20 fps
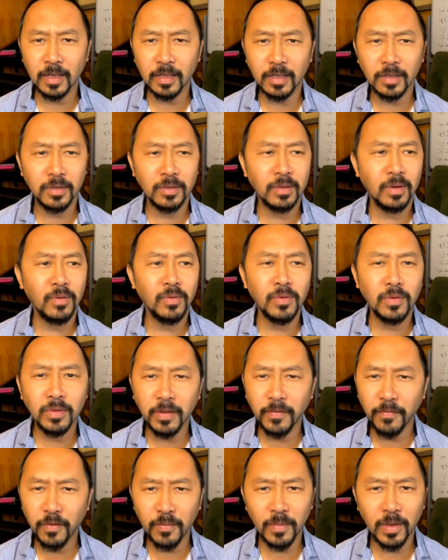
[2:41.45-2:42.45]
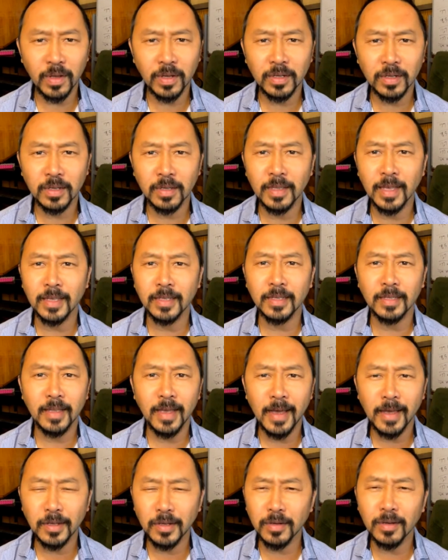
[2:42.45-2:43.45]
That's old information. That's
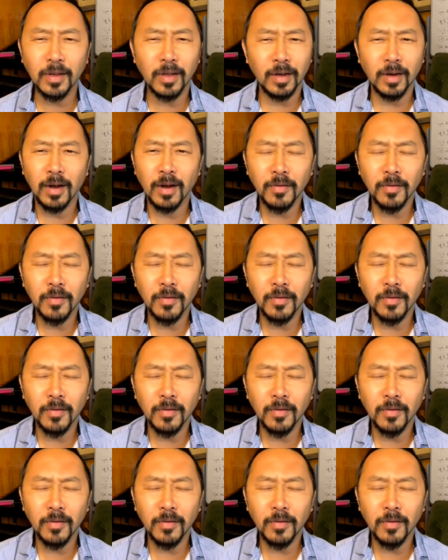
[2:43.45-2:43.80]
last year.